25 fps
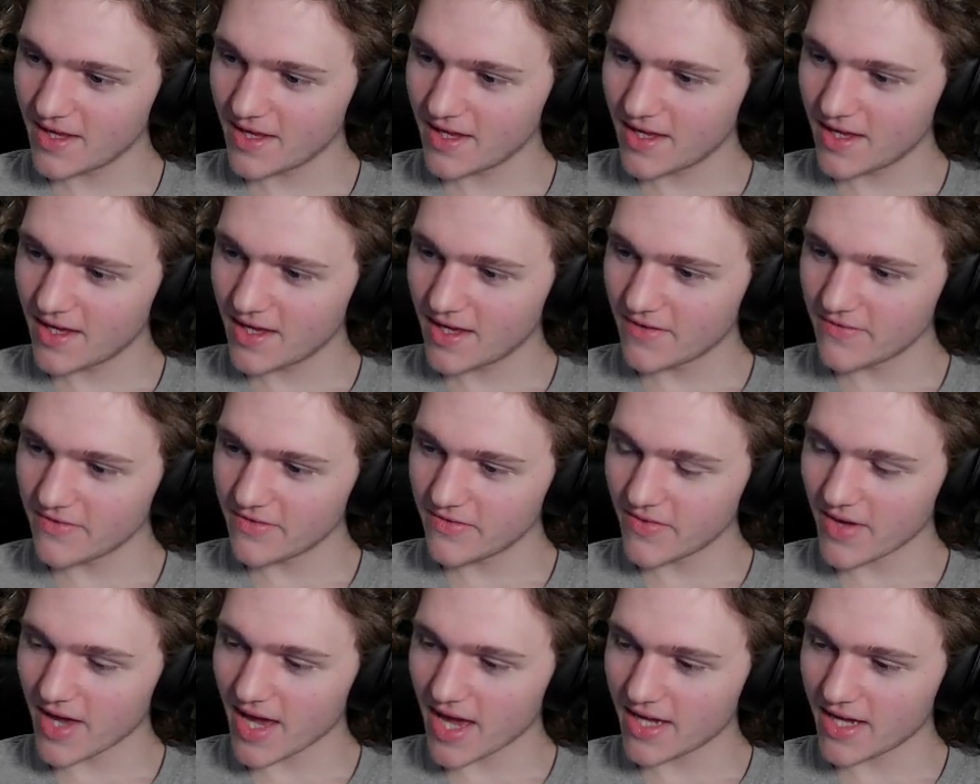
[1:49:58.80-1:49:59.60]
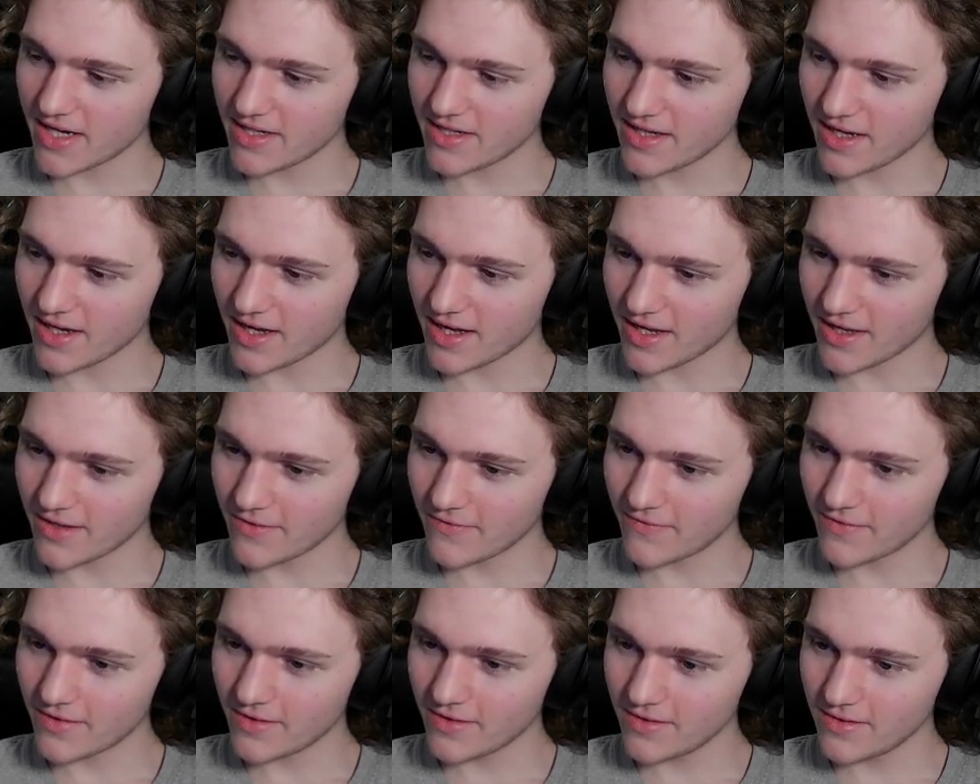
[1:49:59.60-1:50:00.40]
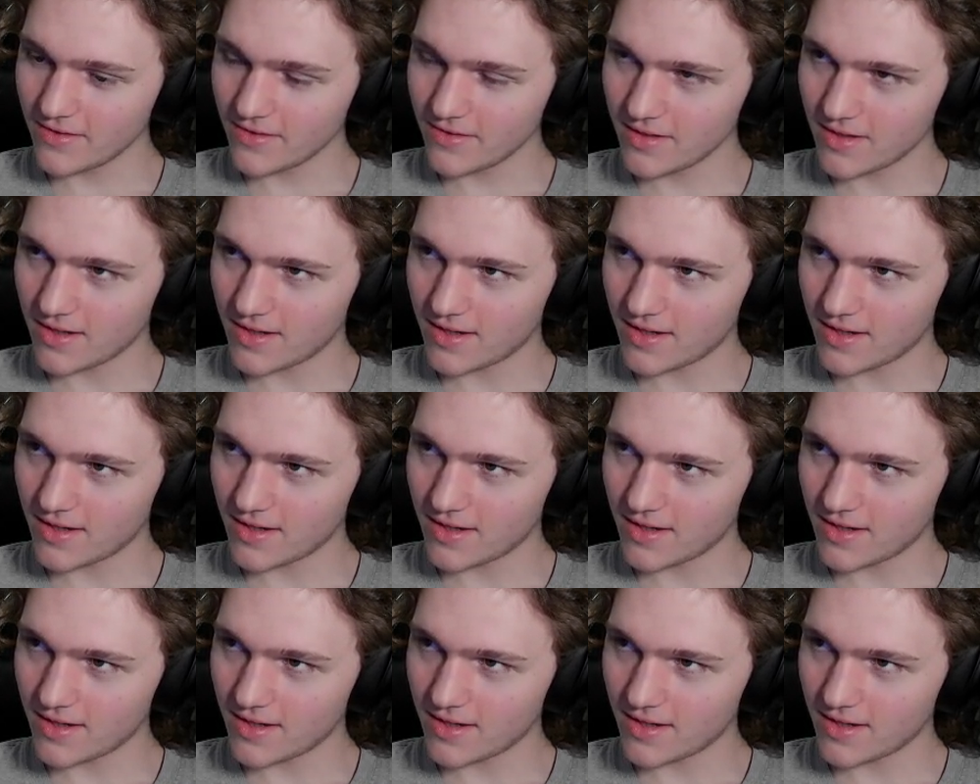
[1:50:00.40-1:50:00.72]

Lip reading: Have you added a hyphen?